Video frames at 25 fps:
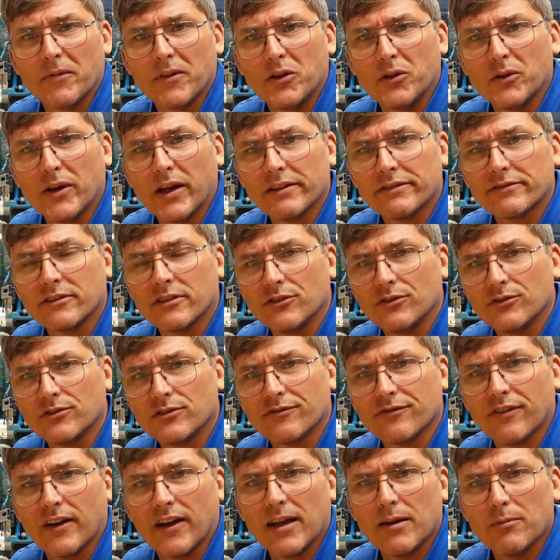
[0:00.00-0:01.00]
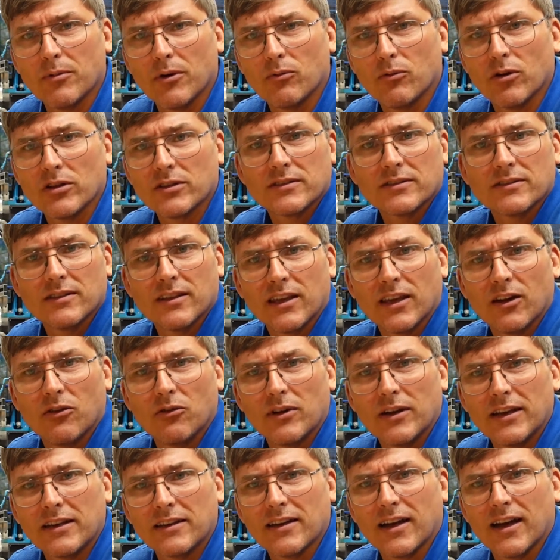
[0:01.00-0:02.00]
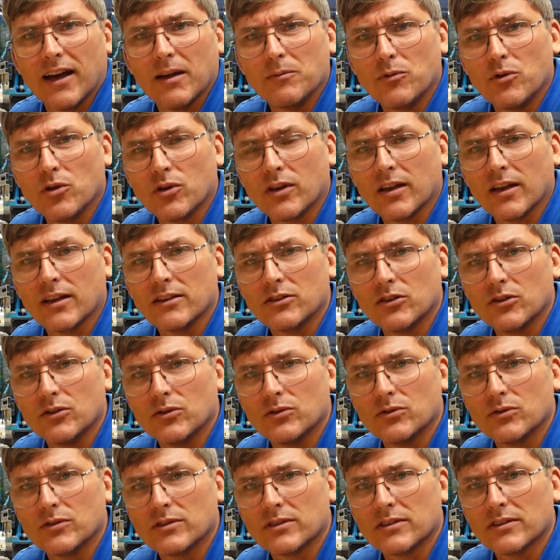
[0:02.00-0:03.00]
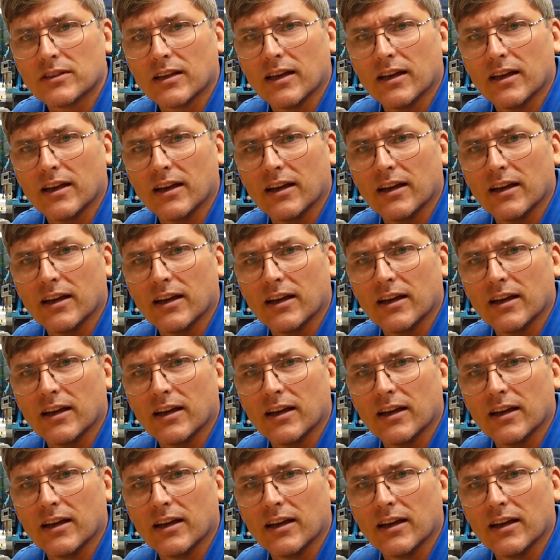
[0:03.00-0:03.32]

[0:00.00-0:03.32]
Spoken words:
You have to use fiber wads, and the only time you can use